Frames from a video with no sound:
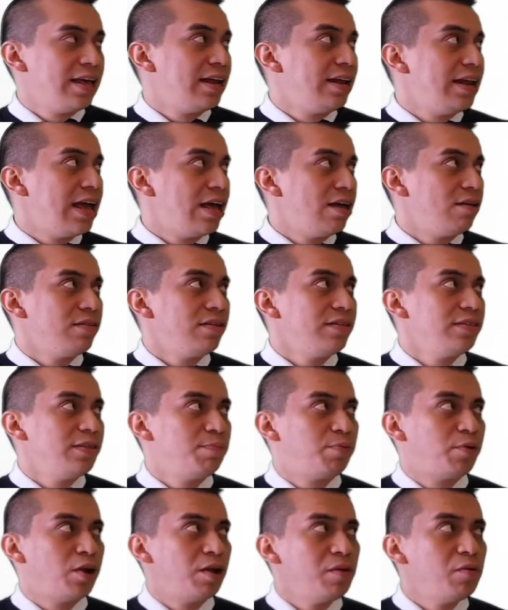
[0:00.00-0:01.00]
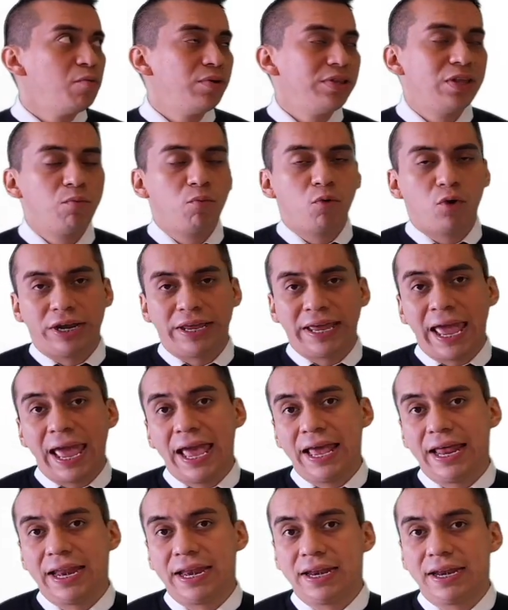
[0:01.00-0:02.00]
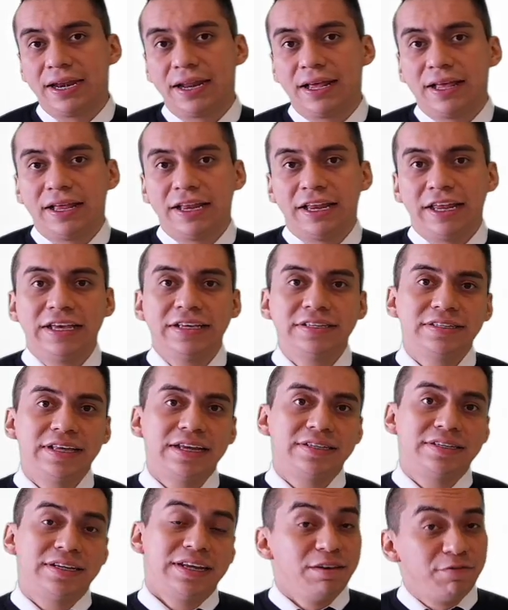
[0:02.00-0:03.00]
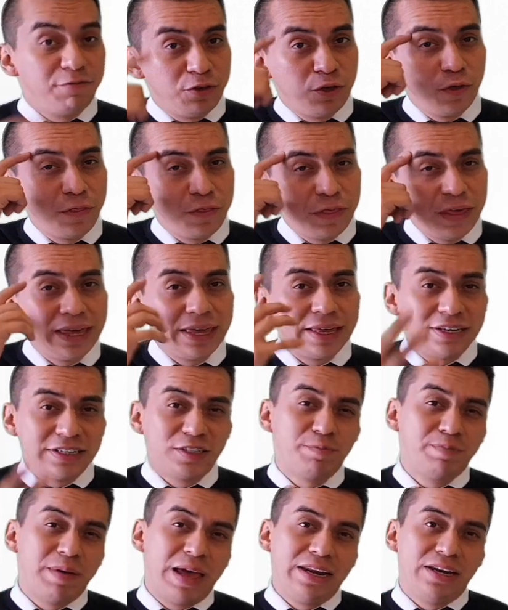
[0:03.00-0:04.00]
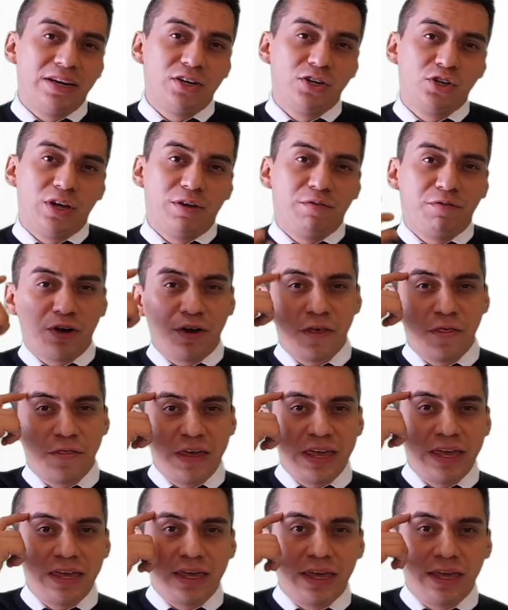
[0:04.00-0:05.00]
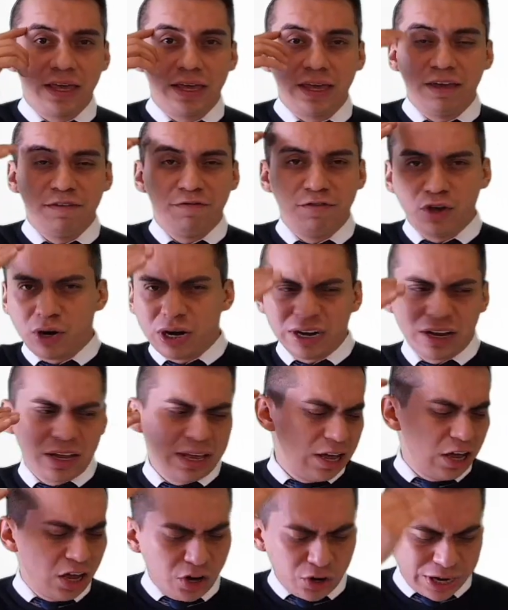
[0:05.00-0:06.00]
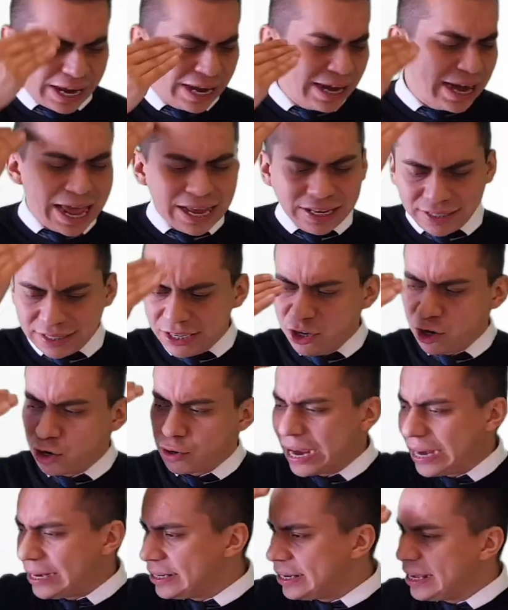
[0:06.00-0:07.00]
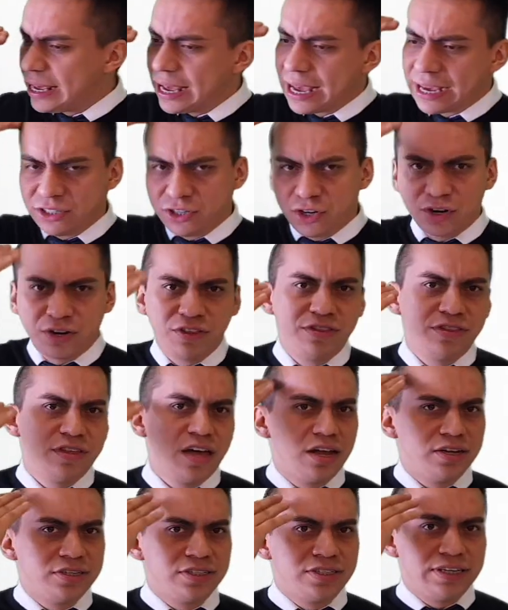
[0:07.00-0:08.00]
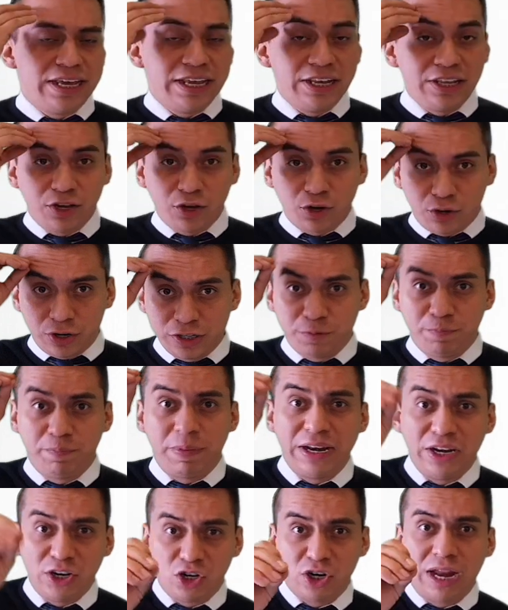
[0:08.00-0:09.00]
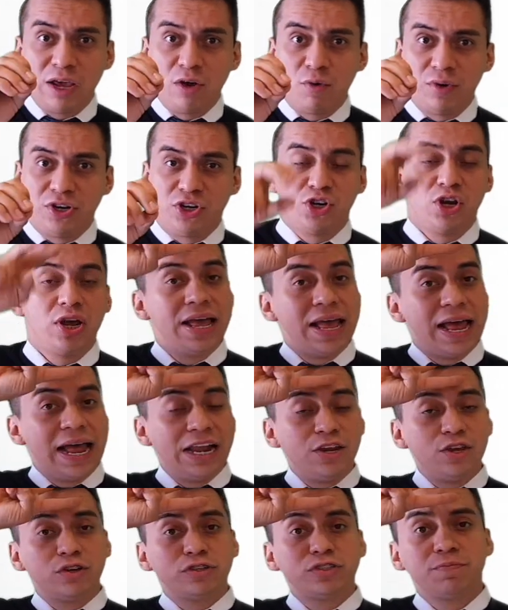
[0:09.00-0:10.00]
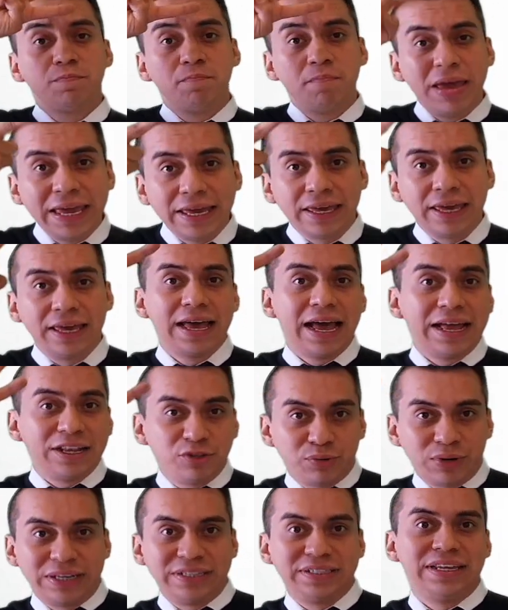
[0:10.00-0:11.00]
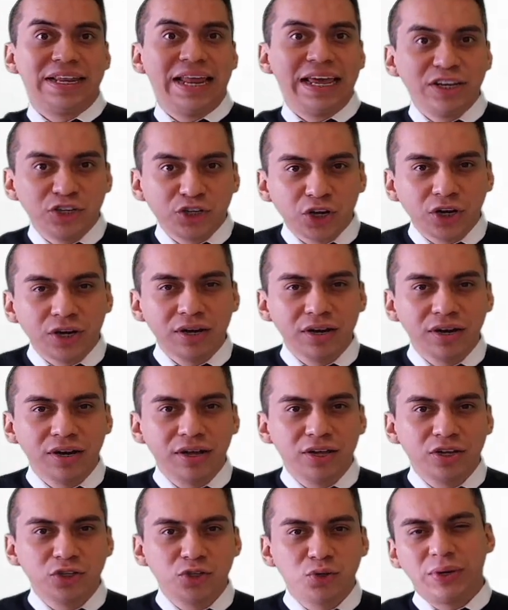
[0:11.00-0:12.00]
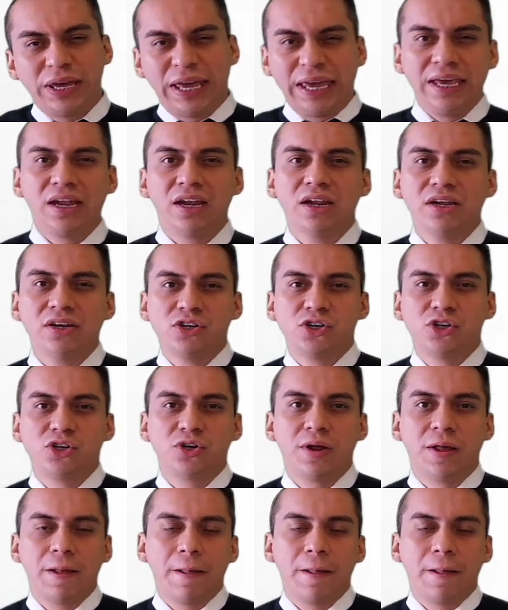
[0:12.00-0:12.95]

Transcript: Now, the problem with the word can is that if you think in Spanish, if you're organizing your ideas, your thoughts in your Spanish language and just making a translation to English,